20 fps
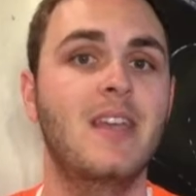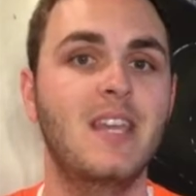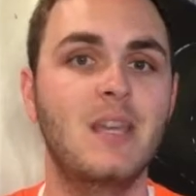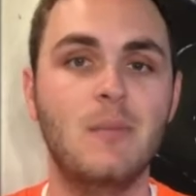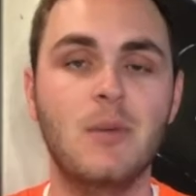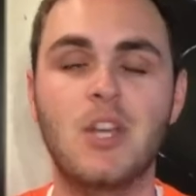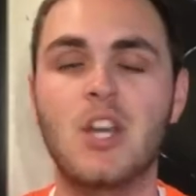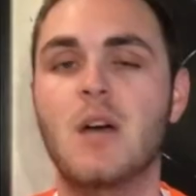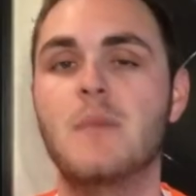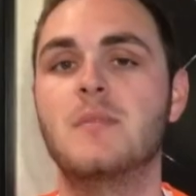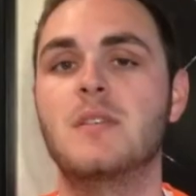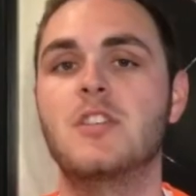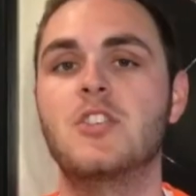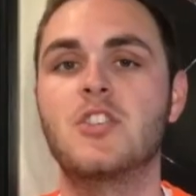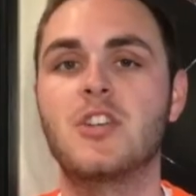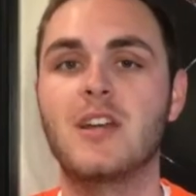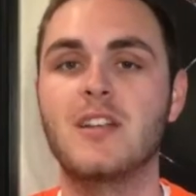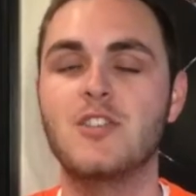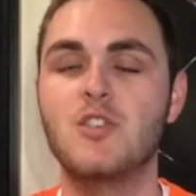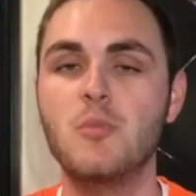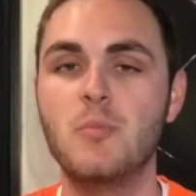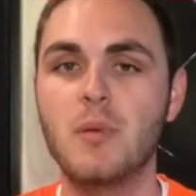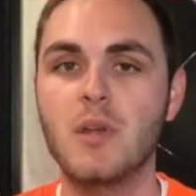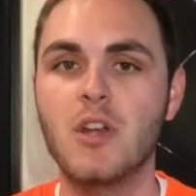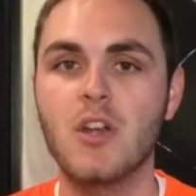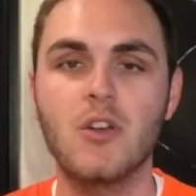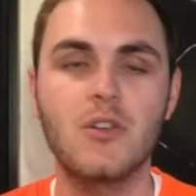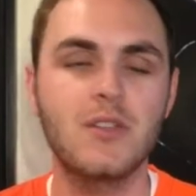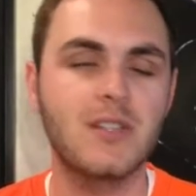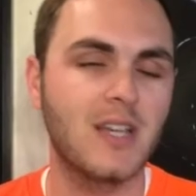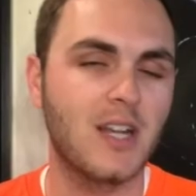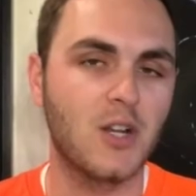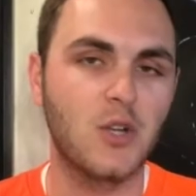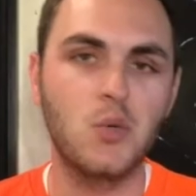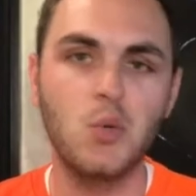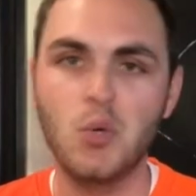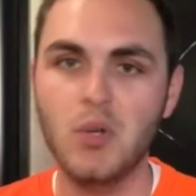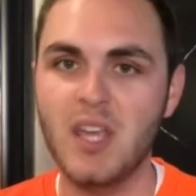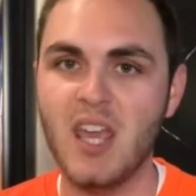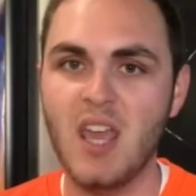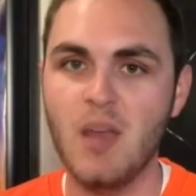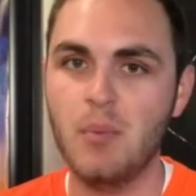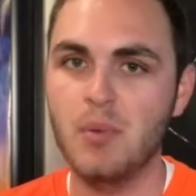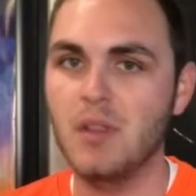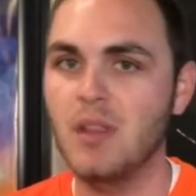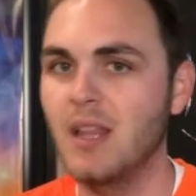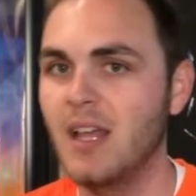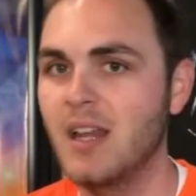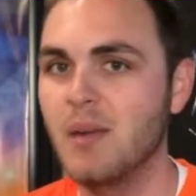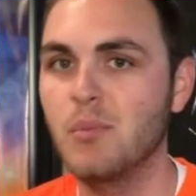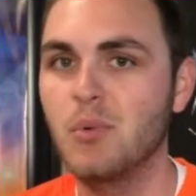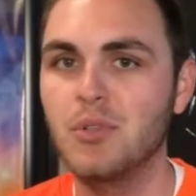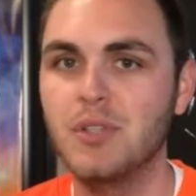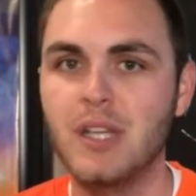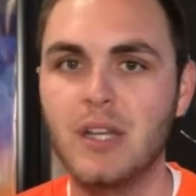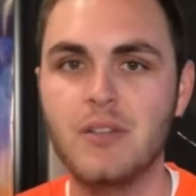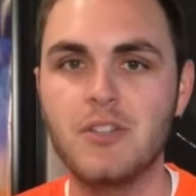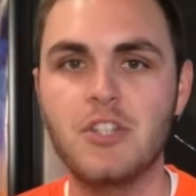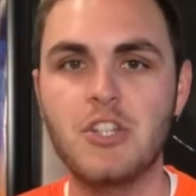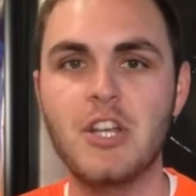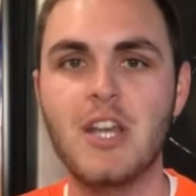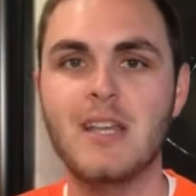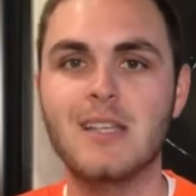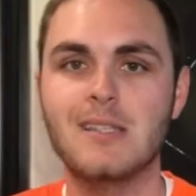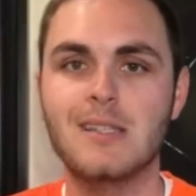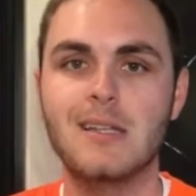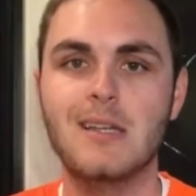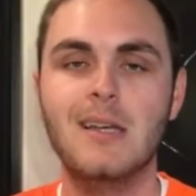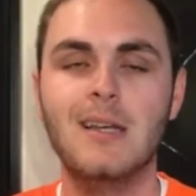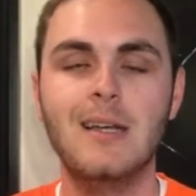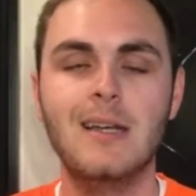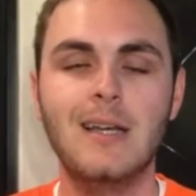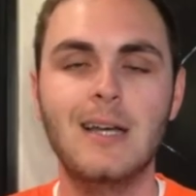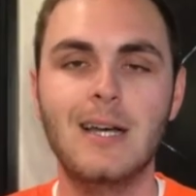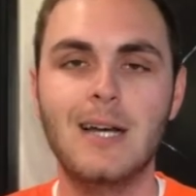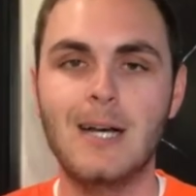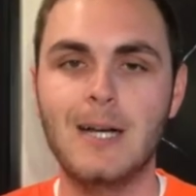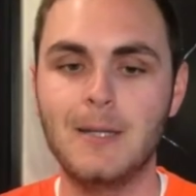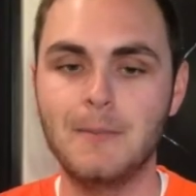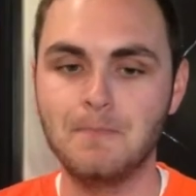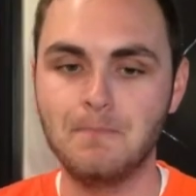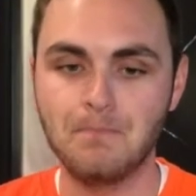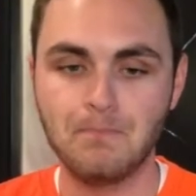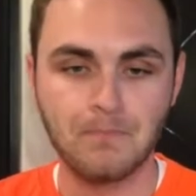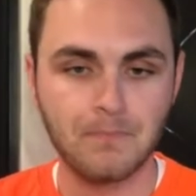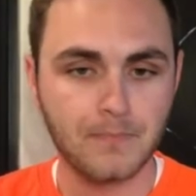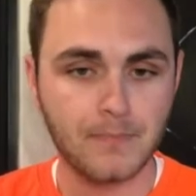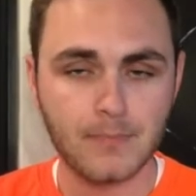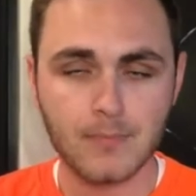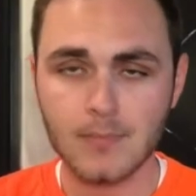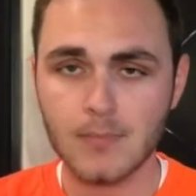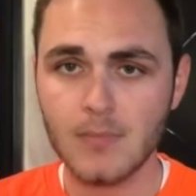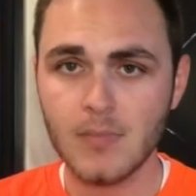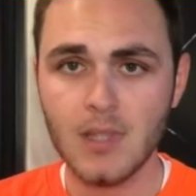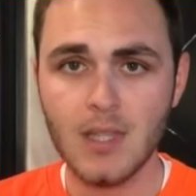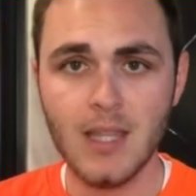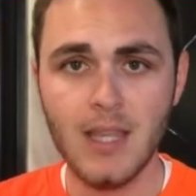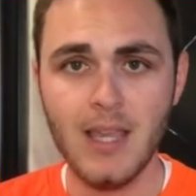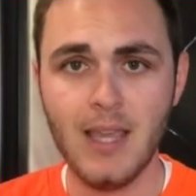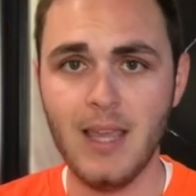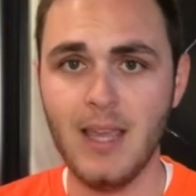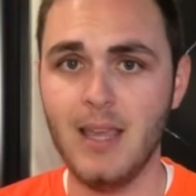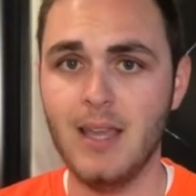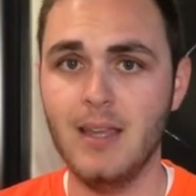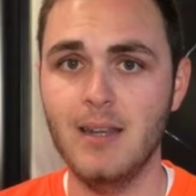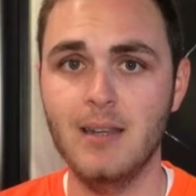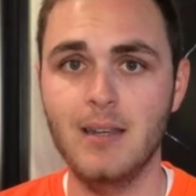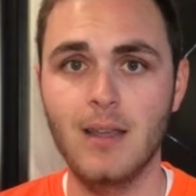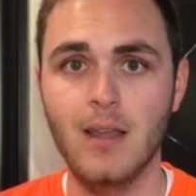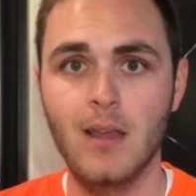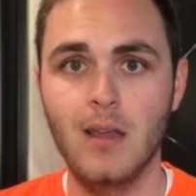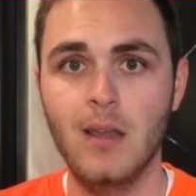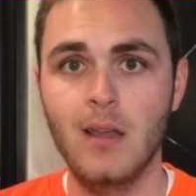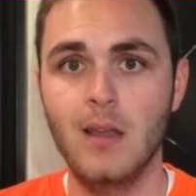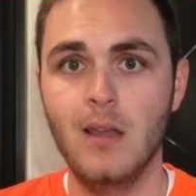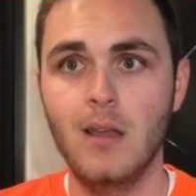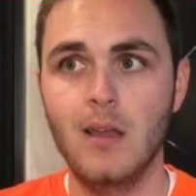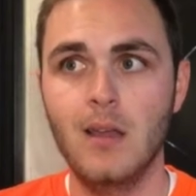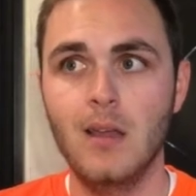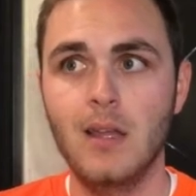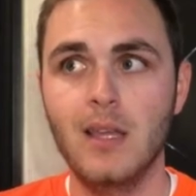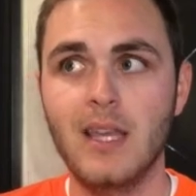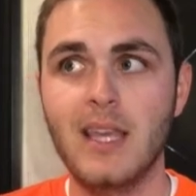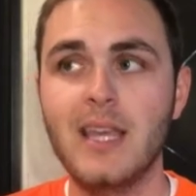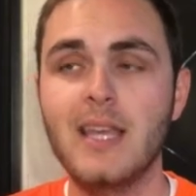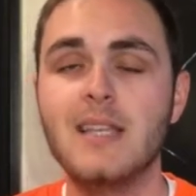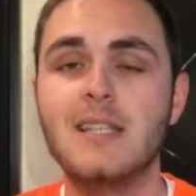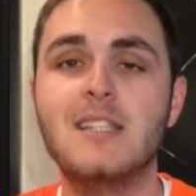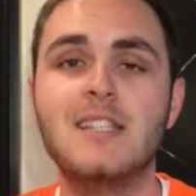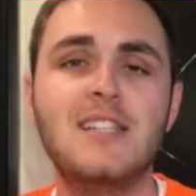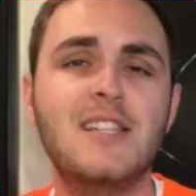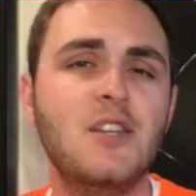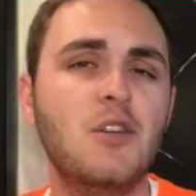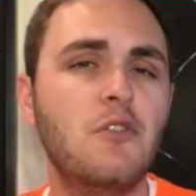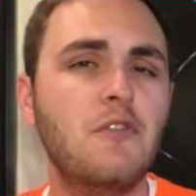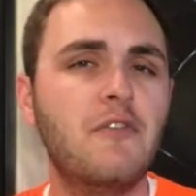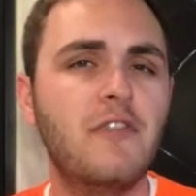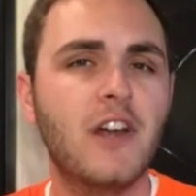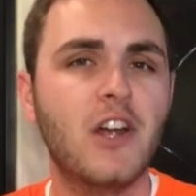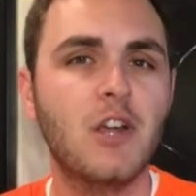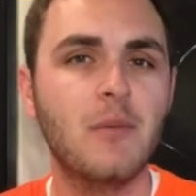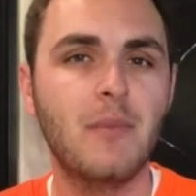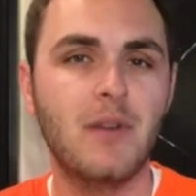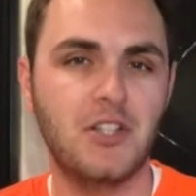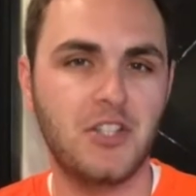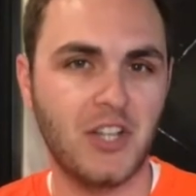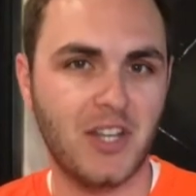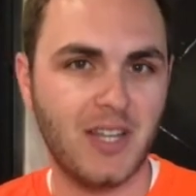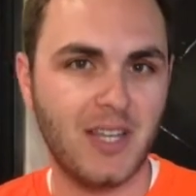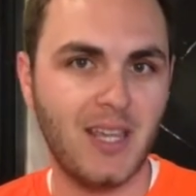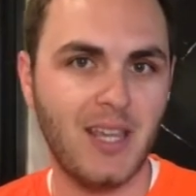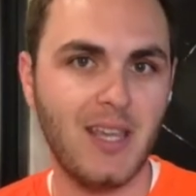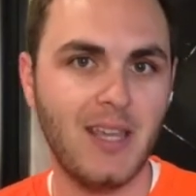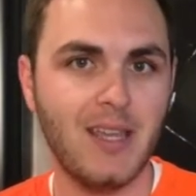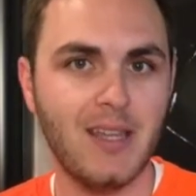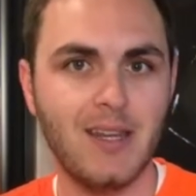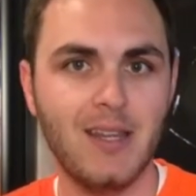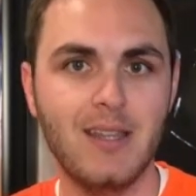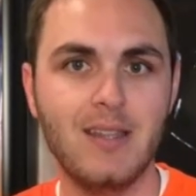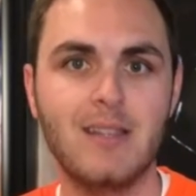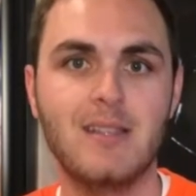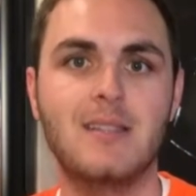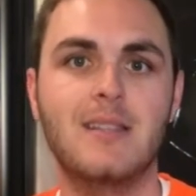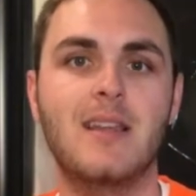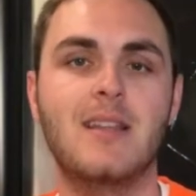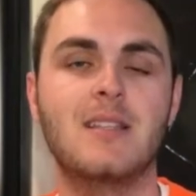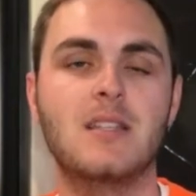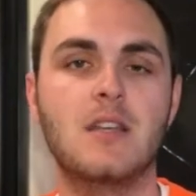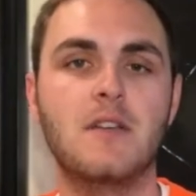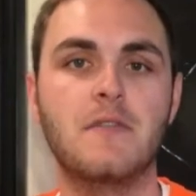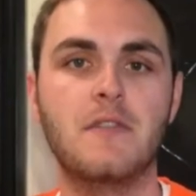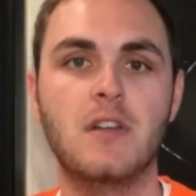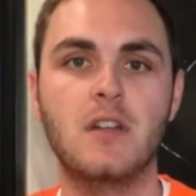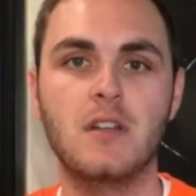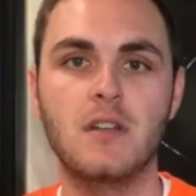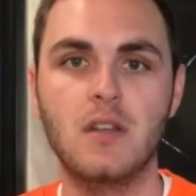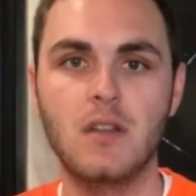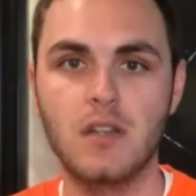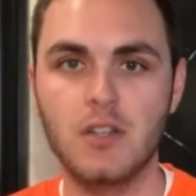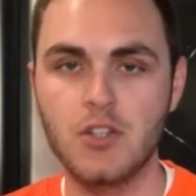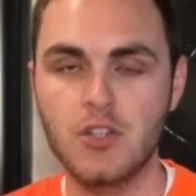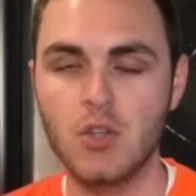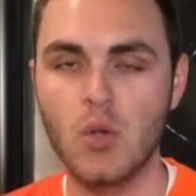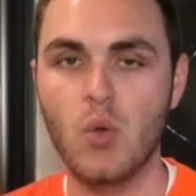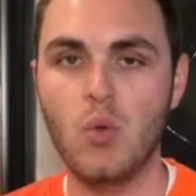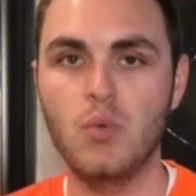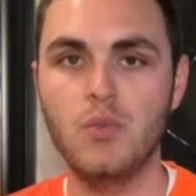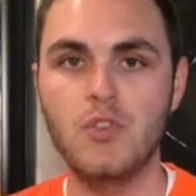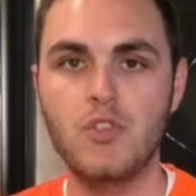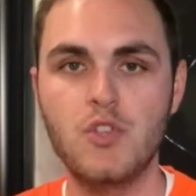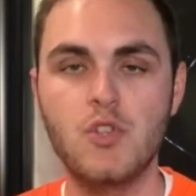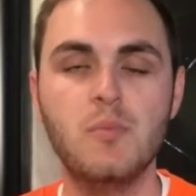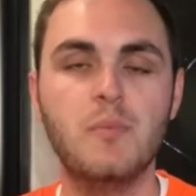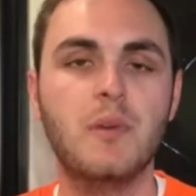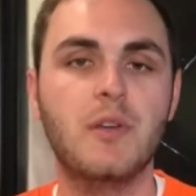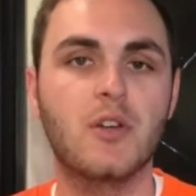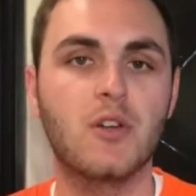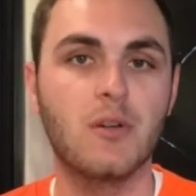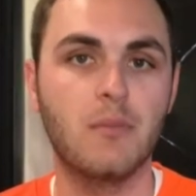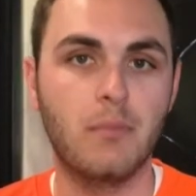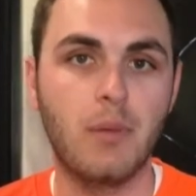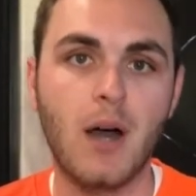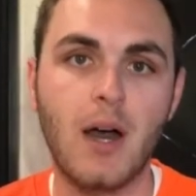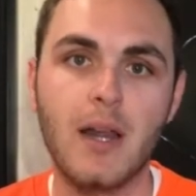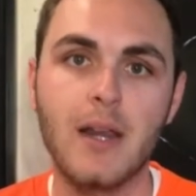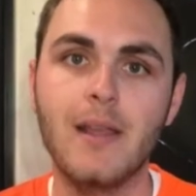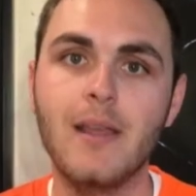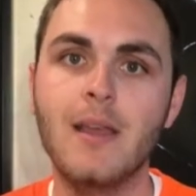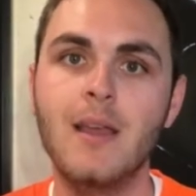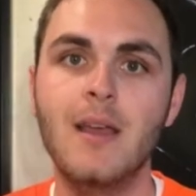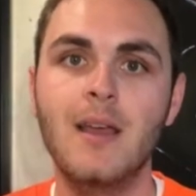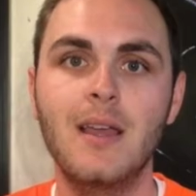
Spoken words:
He becomes this giant superhero. He's got a cool cape with a lightning bolt down his chest, and he is still very much a kid in the sense of an adult superhero body.